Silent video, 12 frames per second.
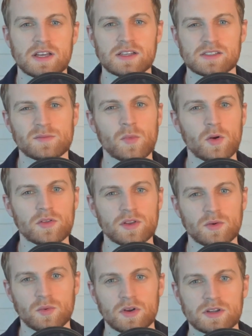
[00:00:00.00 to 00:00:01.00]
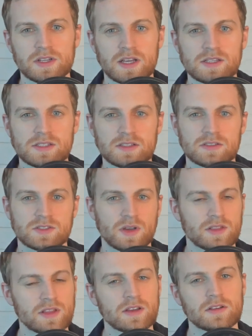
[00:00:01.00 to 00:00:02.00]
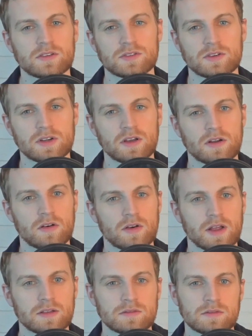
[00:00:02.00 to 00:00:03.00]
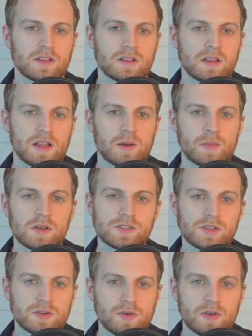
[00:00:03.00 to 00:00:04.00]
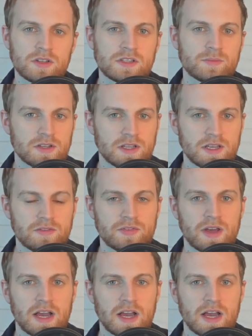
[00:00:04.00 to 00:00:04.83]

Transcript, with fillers: desk more than a work desk, so I think it'll turn out alright. I'm also going to, to give the